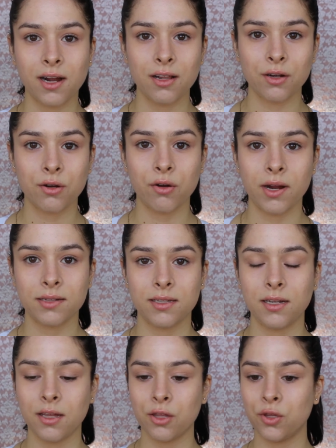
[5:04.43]
the color
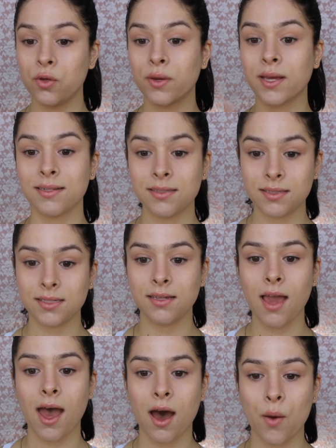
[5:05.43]
correcting, you can see
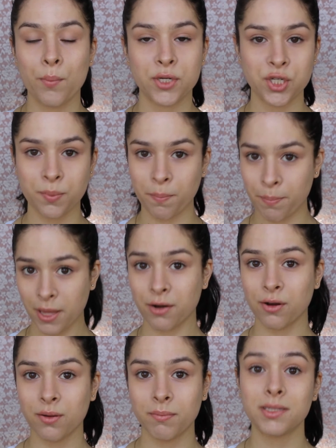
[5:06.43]
how much
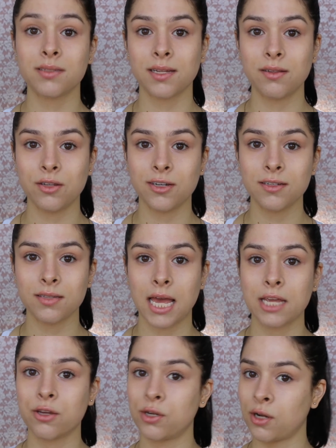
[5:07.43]
better my skin looks.
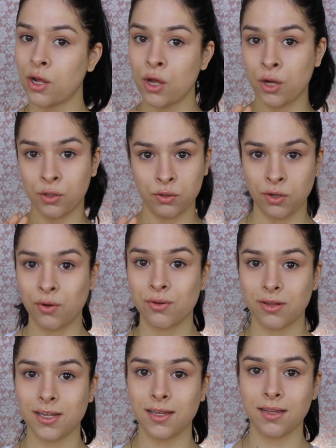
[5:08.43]
I could
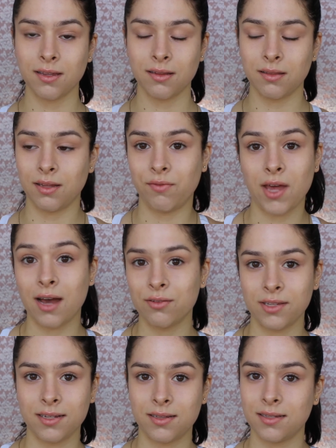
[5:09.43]
totally leave the
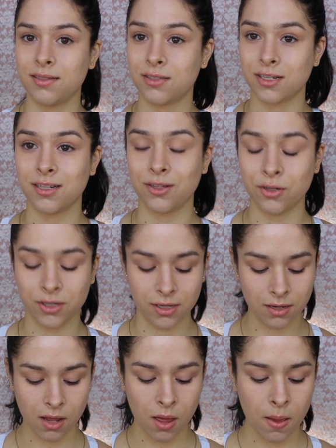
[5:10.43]
house like this and it's gonna look
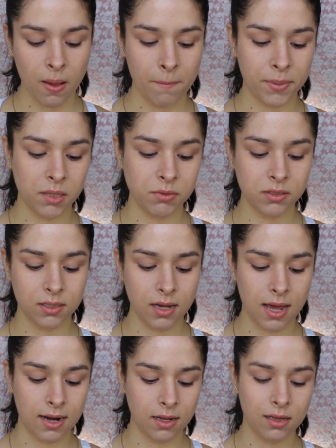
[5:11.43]
good, but I'm just
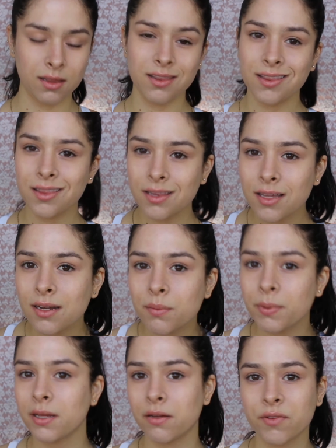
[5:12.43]
gonna add a little
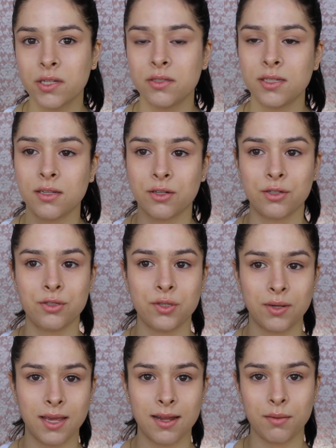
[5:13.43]
bit of concealer. So
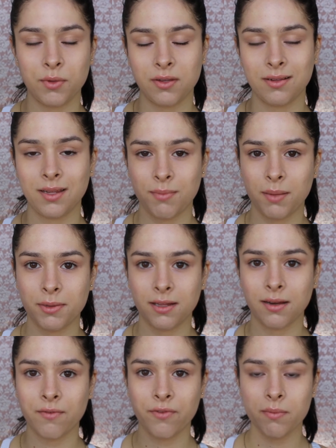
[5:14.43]
again, I'm using the
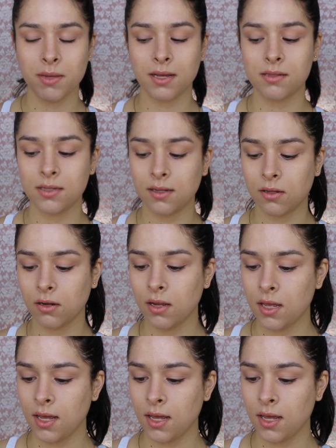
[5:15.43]
Maybelline Fit Me concealer